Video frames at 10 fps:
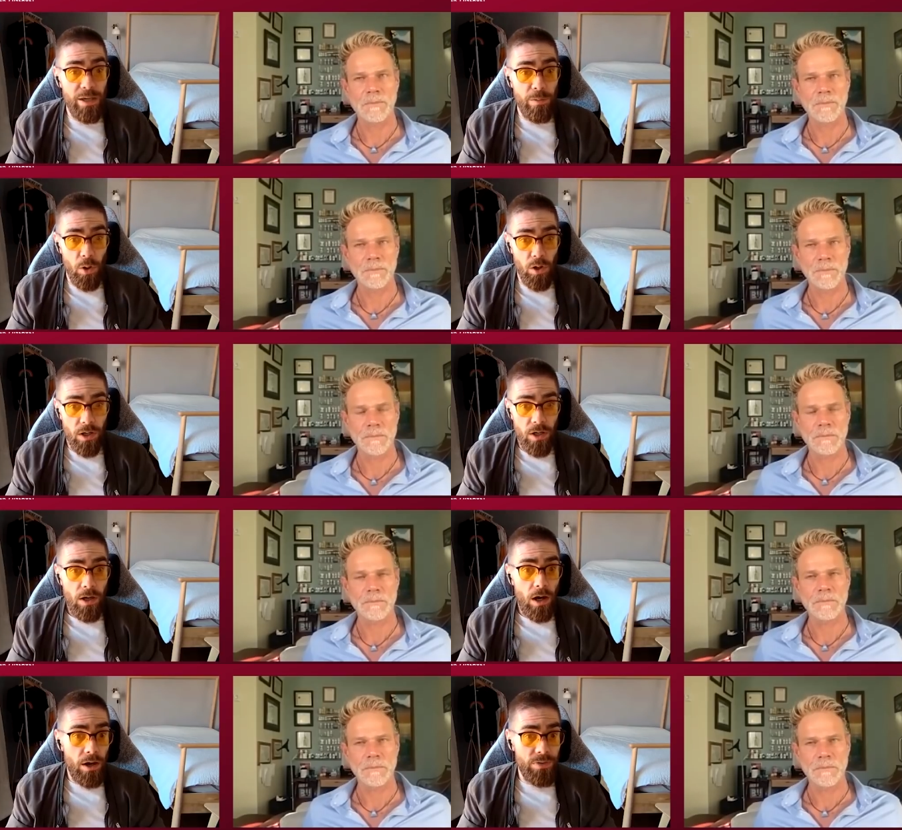Speaker 1: ebook
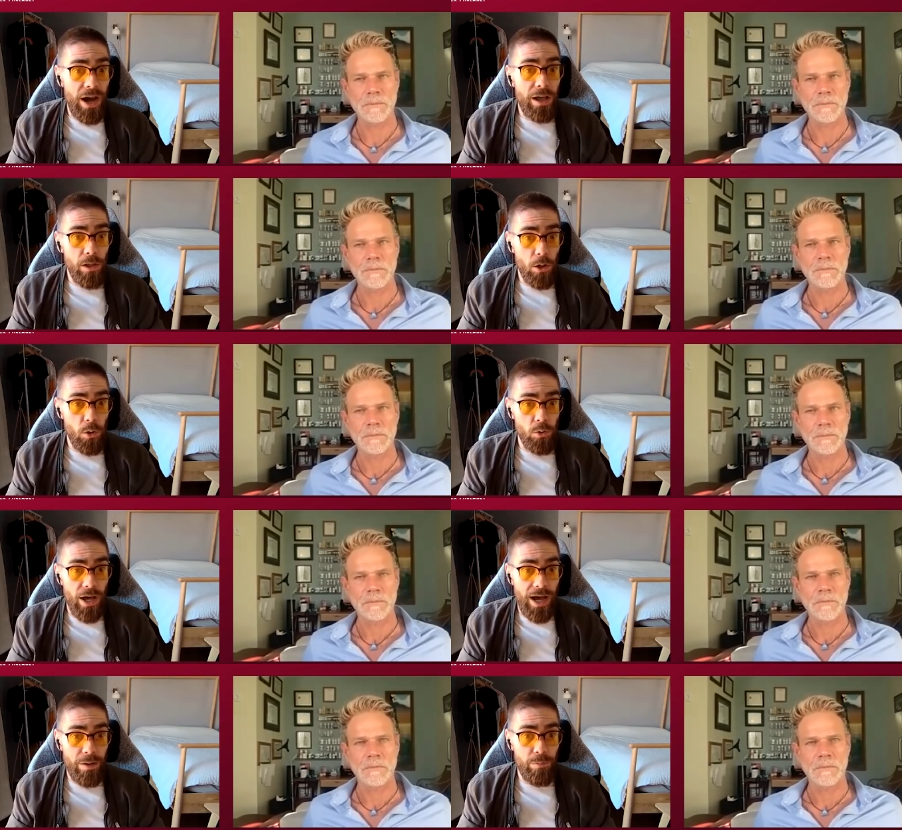uh,
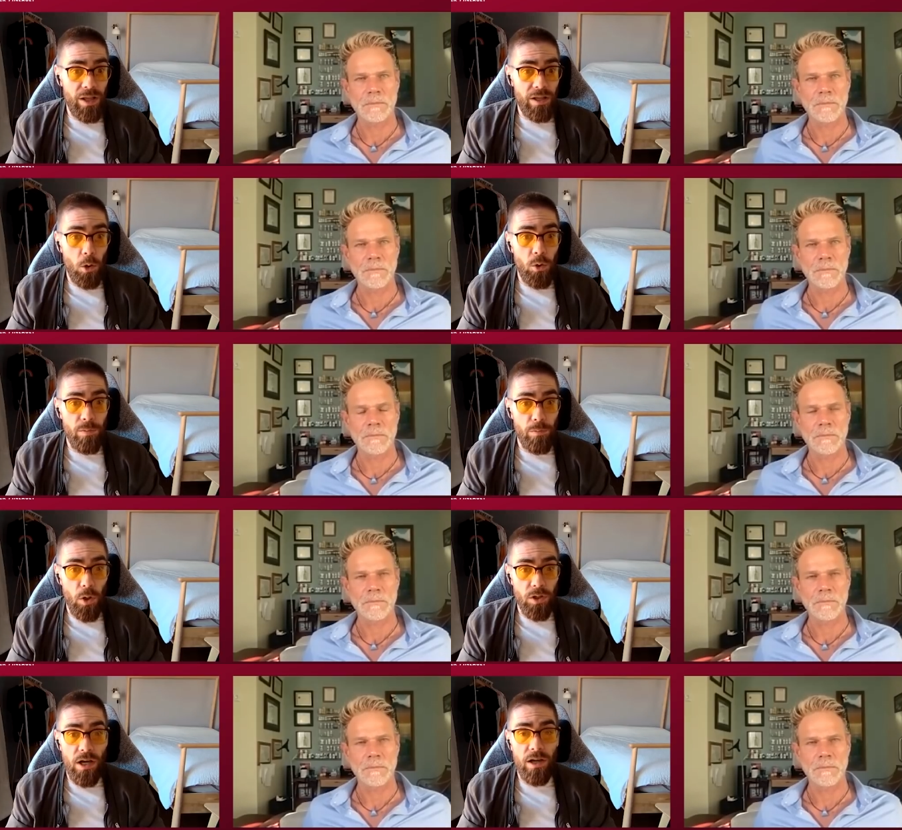download code at
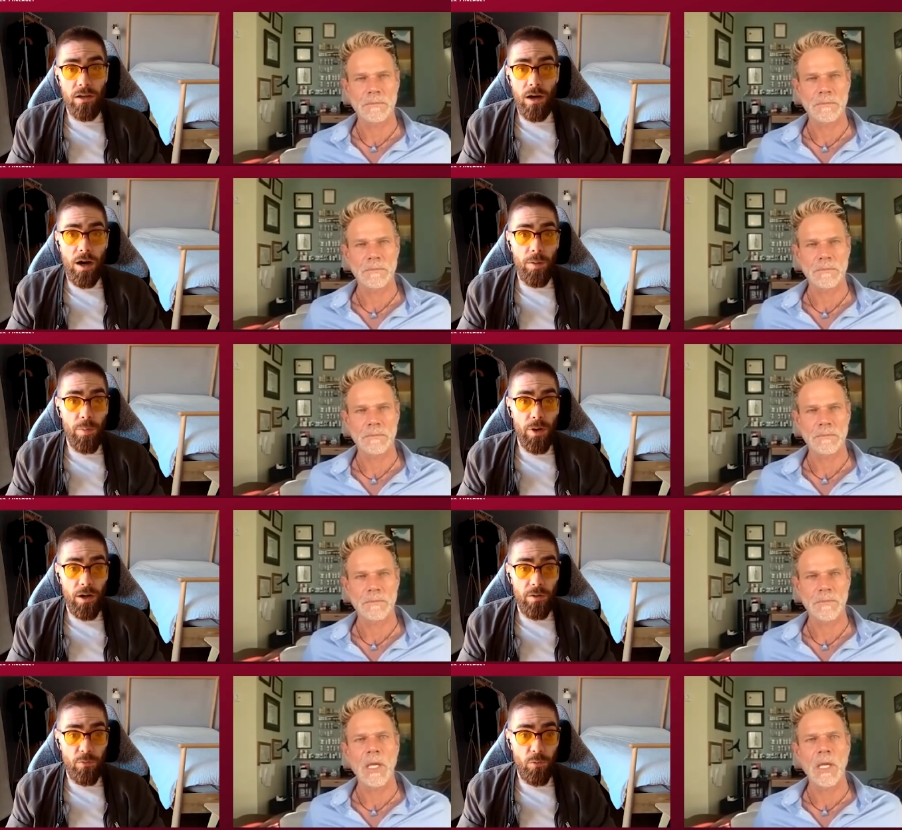melatoninbook.com
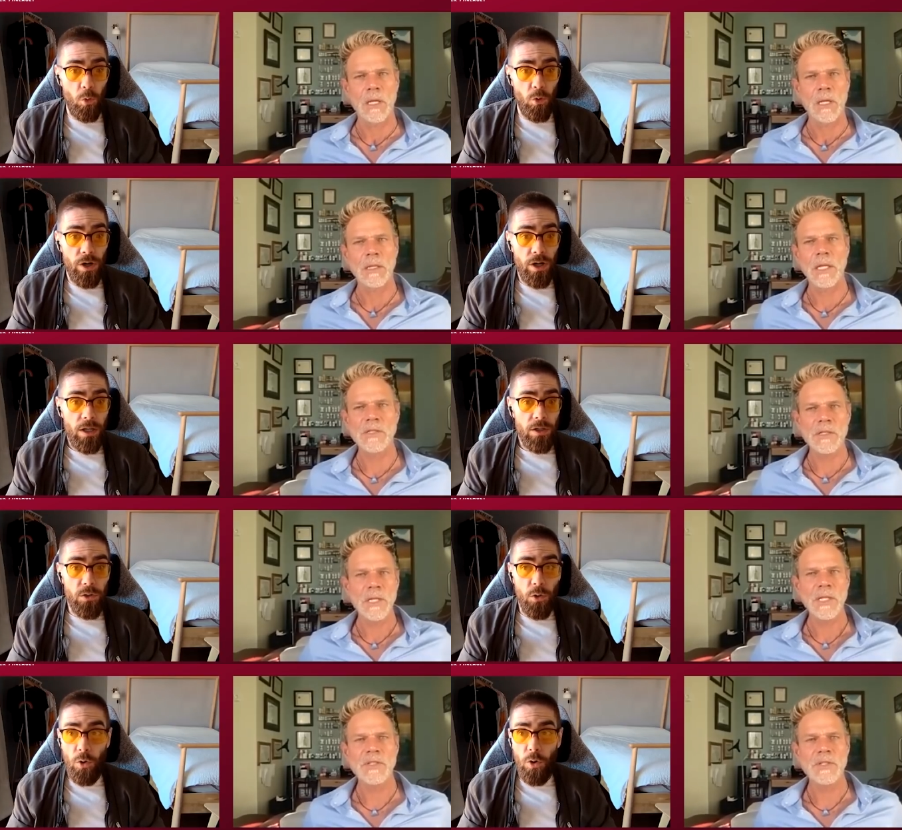uh, for let's
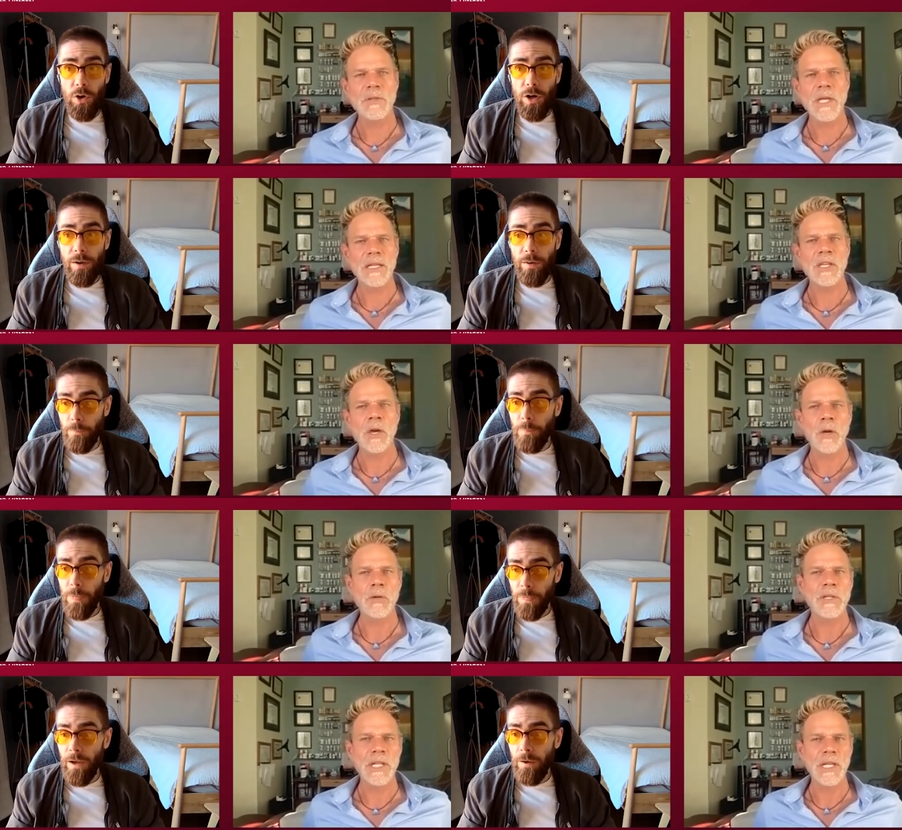let's your... do that
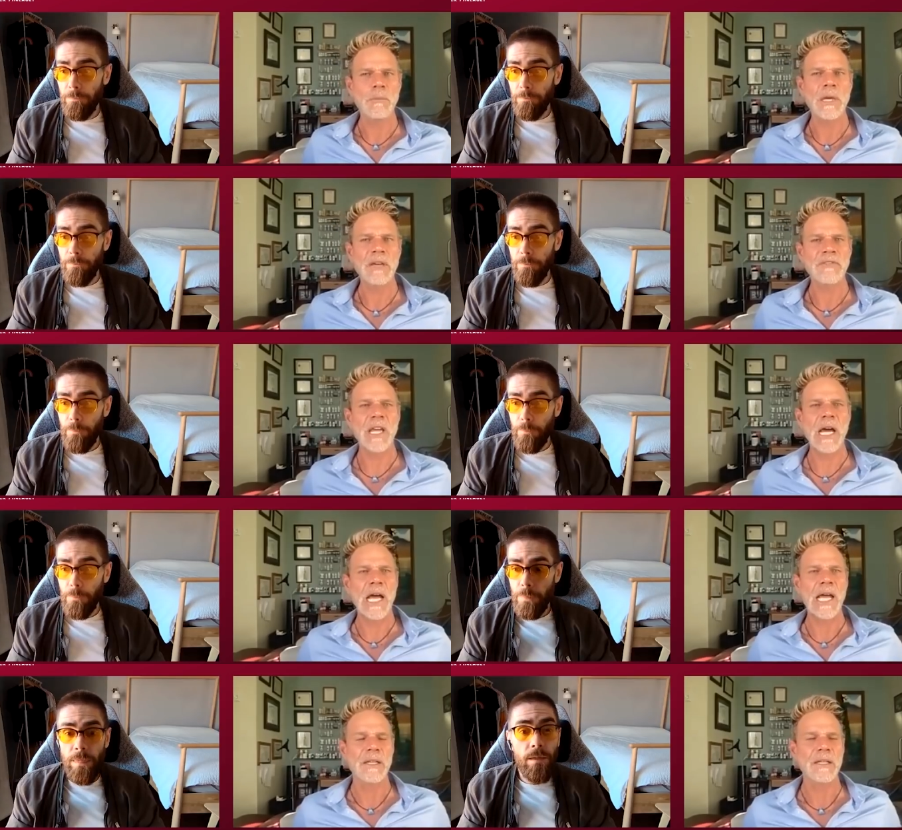code
Speaker 2: EMF
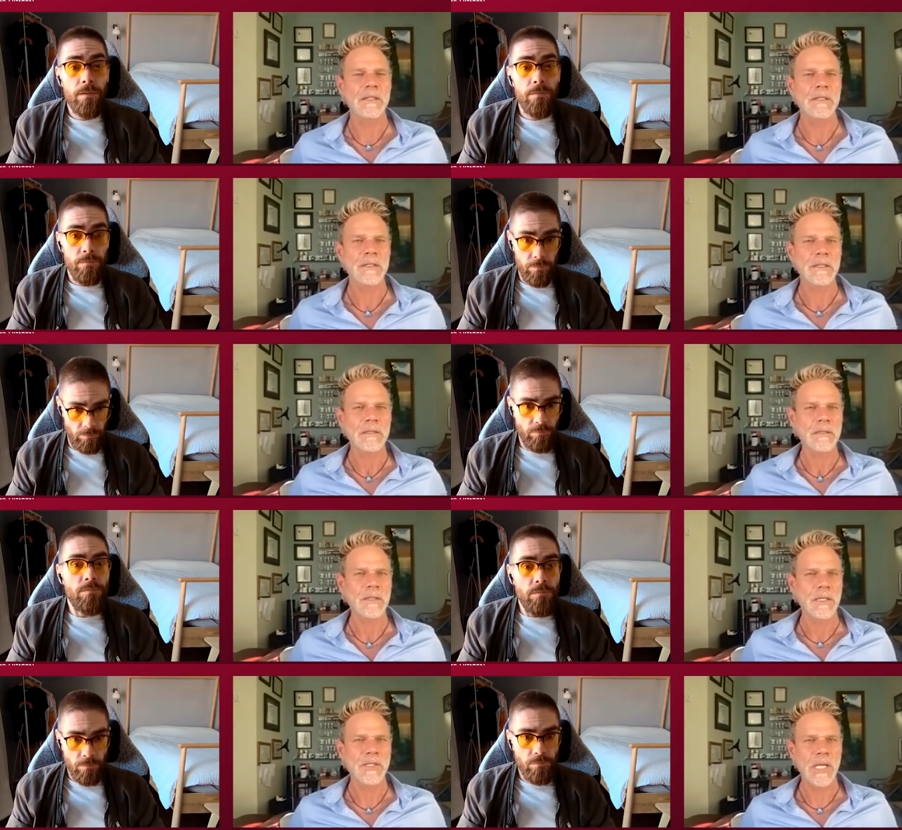guy.
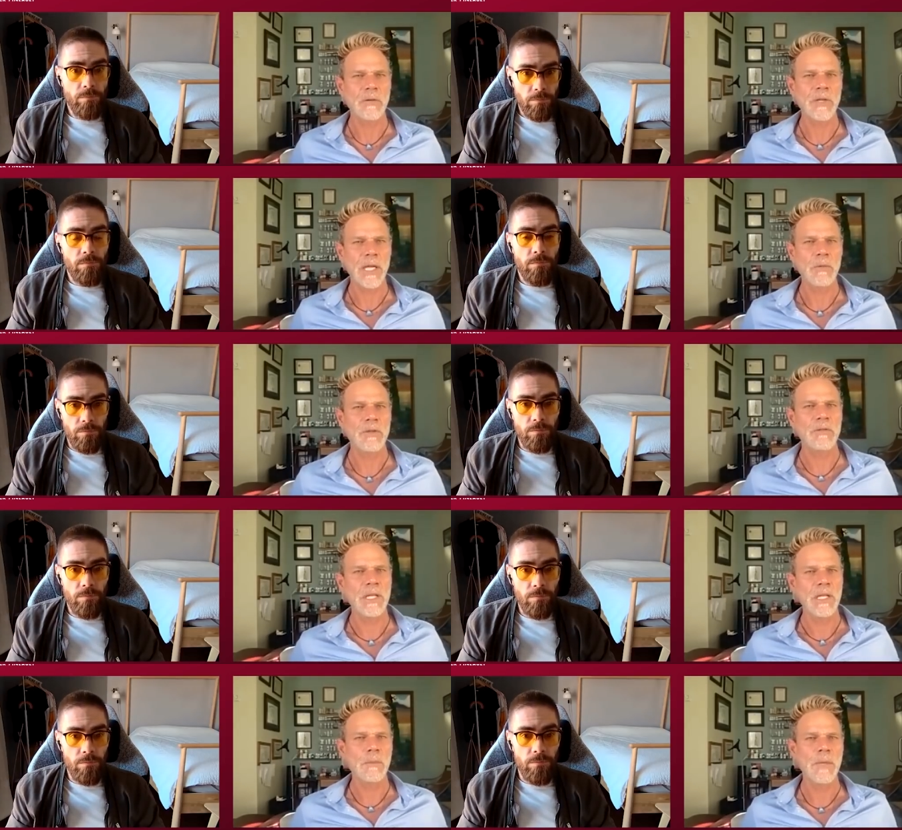Is that okay with you?
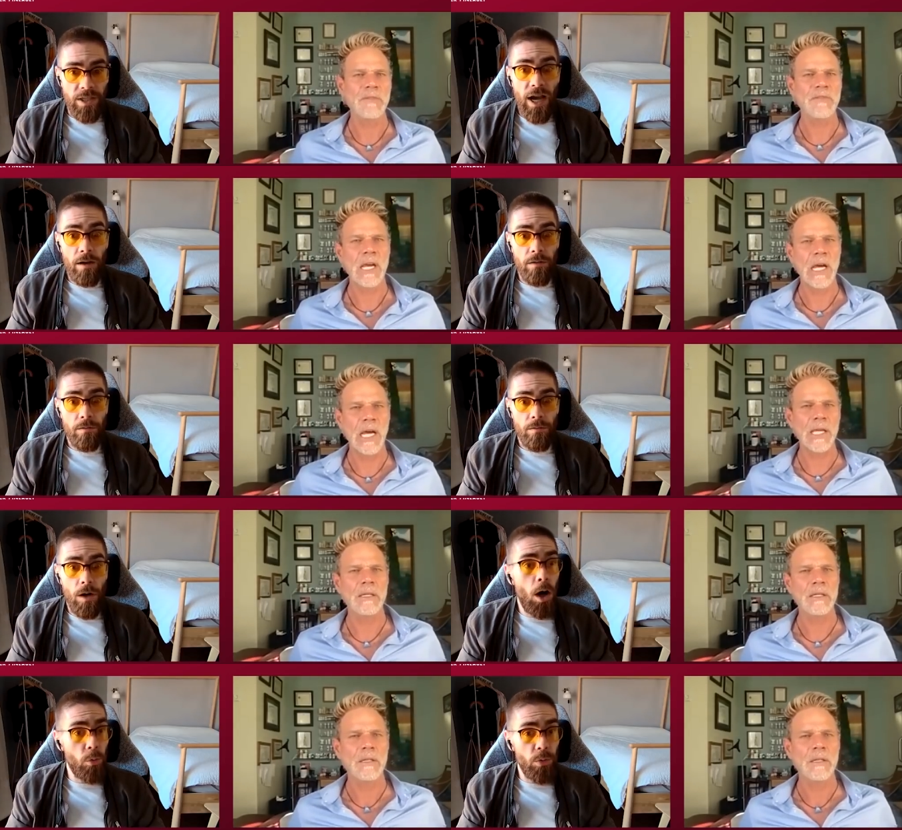EMF yeah.
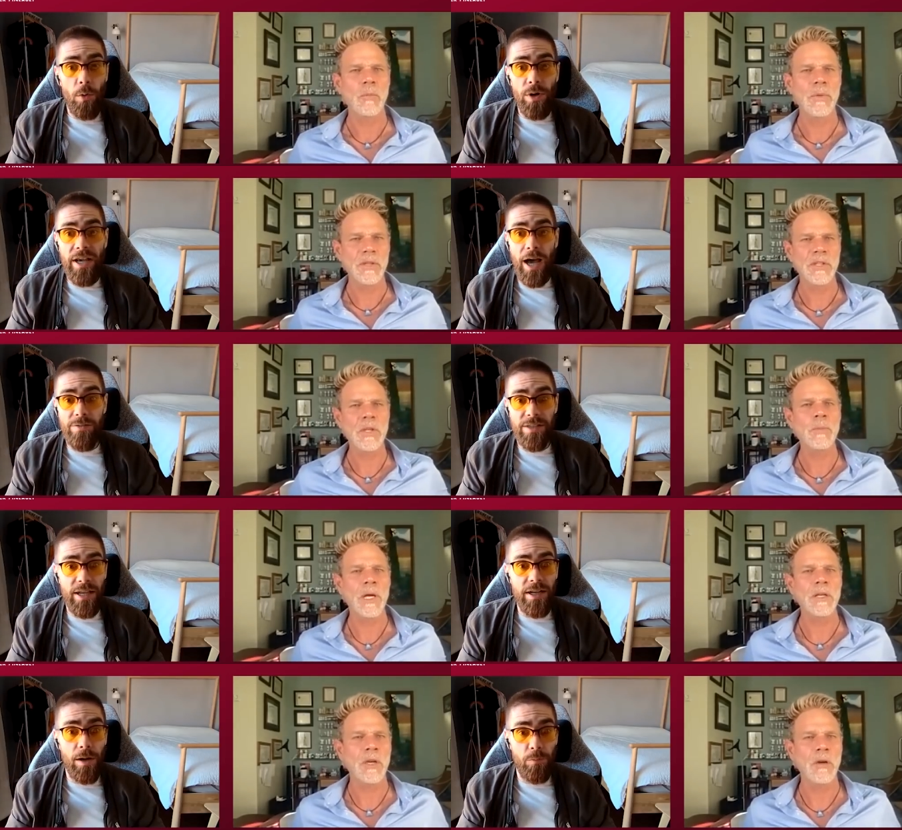guy. Oh, we already have
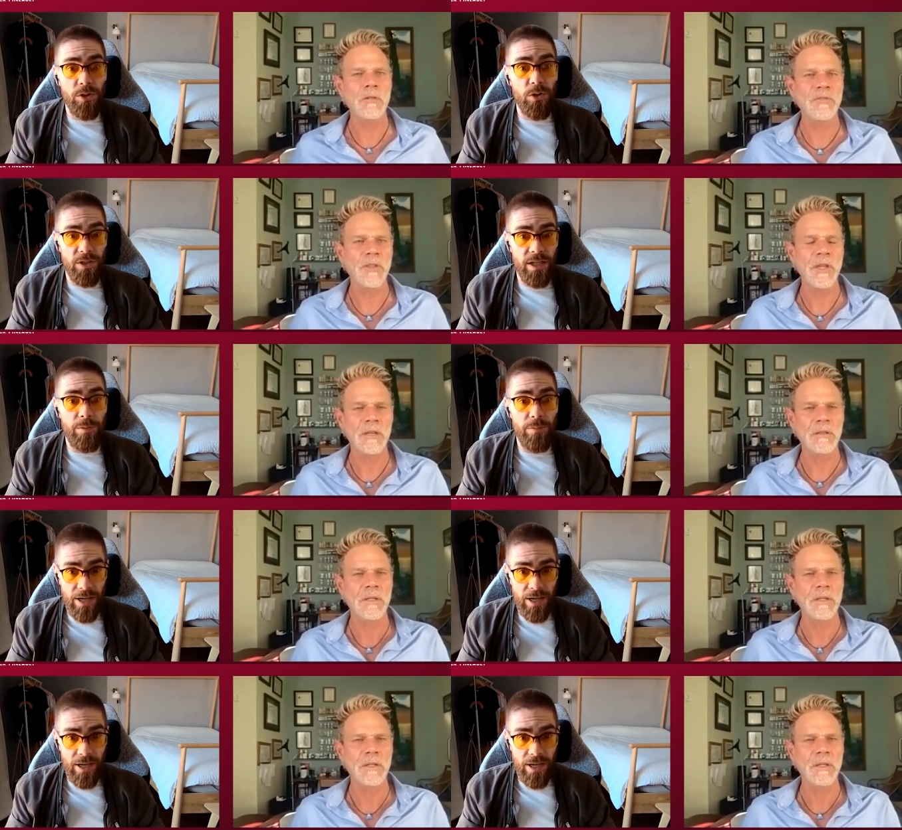set it up with your the, team.